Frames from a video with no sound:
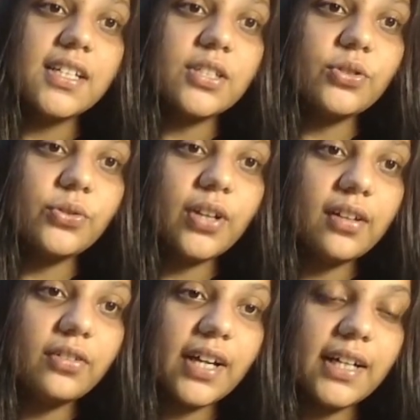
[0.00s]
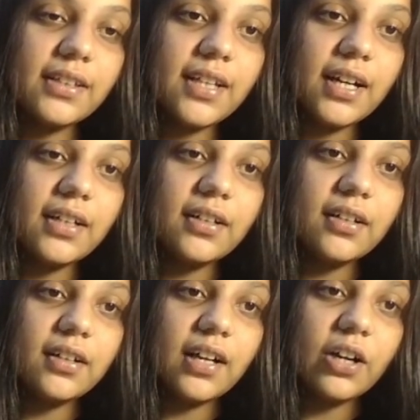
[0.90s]
So you can write that
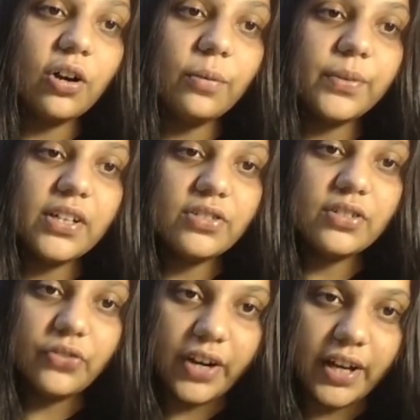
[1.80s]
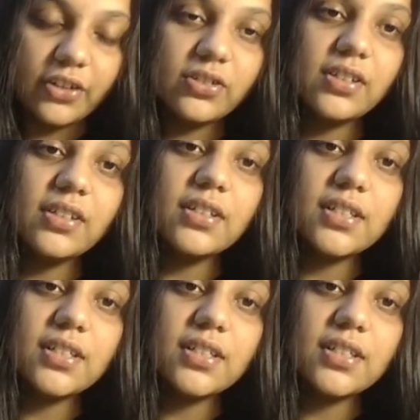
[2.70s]
a combination reaction